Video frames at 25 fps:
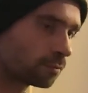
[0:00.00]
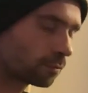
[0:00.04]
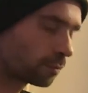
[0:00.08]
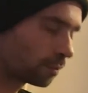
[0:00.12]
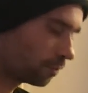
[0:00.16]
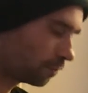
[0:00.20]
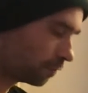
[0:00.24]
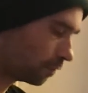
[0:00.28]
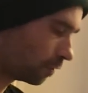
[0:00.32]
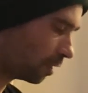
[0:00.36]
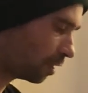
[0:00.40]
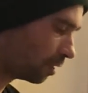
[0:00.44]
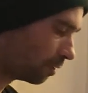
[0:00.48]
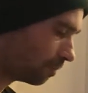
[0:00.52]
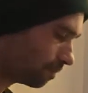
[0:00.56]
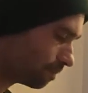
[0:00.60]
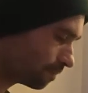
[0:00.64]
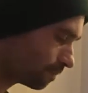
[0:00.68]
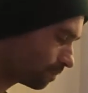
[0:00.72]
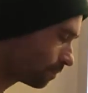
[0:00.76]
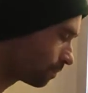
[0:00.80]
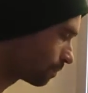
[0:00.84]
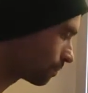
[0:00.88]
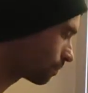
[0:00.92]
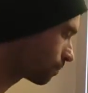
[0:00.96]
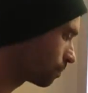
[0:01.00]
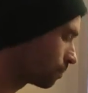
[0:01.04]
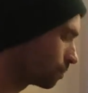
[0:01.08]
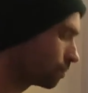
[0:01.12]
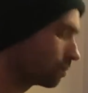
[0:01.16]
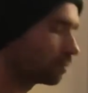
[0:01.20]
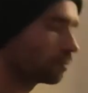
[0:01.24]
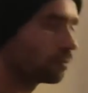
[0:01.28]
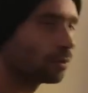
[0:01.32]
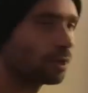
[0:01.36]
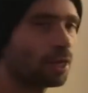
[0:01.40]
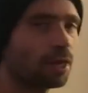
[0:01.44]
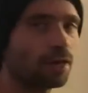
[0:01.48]
see,
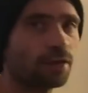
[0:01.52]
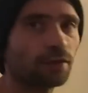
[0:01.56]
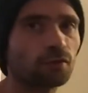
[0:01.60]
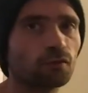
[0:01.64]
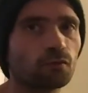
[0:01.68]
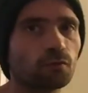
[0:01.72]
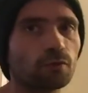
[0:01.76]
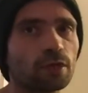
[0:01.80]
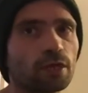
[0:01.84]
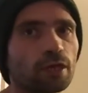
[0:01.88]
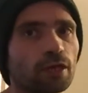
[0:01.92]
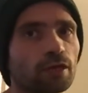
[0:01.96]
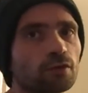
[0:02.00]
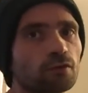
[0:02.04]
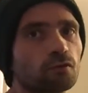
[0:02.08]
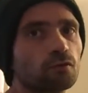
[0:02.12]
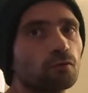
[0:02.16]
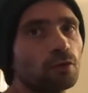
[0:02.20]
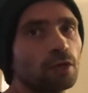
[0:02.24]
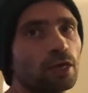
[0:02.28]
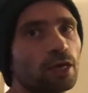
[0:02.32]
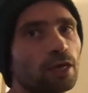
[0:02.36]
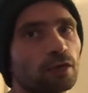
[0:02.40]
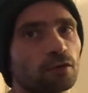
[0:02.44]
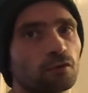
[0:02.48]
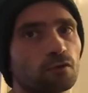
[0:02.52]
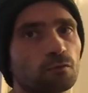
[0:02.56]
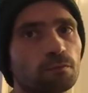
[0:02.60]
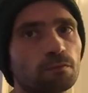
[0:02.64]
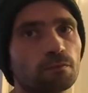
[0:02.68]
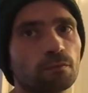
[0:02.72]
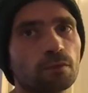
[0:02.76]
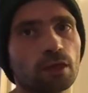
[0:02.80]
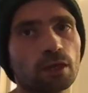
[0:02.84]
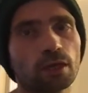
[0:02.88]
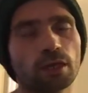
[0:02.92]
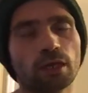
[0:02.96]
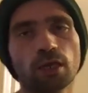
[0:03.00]
relax,
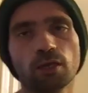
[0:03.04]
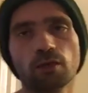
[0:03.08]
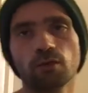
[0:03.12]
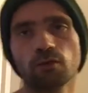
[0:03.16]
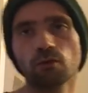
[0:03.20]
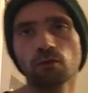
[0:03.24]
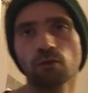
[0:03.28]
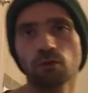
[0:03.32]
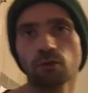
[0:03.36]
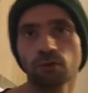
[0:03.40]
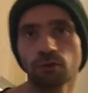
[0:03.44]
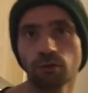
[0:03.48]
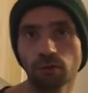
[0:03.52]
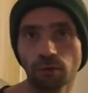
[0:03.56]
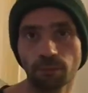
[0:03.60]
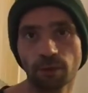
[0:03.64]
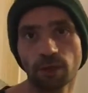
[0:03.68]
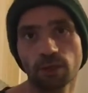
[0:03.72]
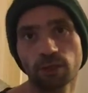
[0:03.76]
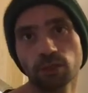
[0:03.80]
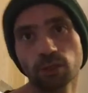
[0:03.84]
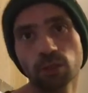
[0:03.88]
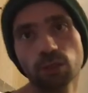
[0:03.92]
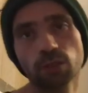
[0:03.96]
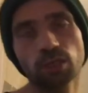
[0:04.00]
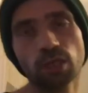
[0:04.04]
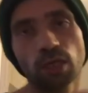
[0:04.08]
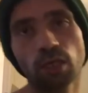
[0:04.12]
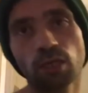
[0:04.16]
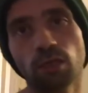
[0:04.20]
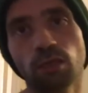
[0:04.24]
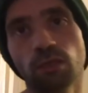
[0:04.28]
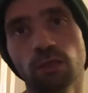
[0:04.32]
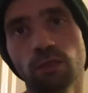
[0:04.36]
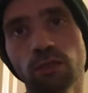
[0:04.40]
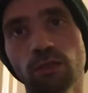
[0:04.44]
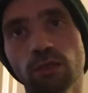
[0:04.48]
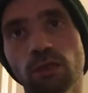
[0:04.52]
and then on the punch,
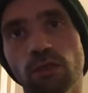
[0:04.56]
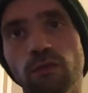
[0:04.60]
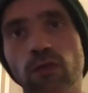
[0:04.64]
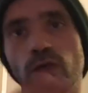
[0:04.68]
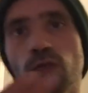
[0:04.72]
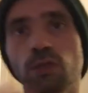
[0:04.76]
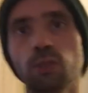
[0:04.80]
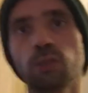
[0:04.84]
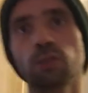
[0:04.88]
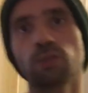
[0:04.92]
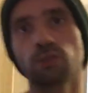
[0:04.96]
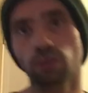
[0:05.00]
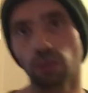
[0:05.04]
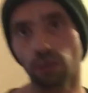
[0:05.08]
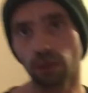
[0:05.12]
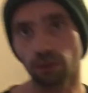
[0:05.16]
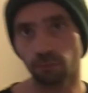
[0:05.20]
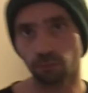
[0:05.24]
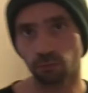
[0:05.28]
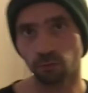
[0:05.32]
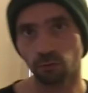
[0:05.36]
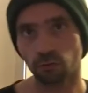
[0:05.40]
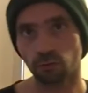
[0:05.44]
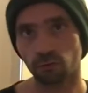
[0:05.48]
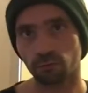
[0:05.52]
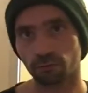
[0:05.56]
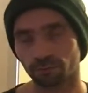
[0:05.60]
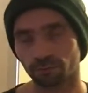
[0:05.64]
then the tension comes.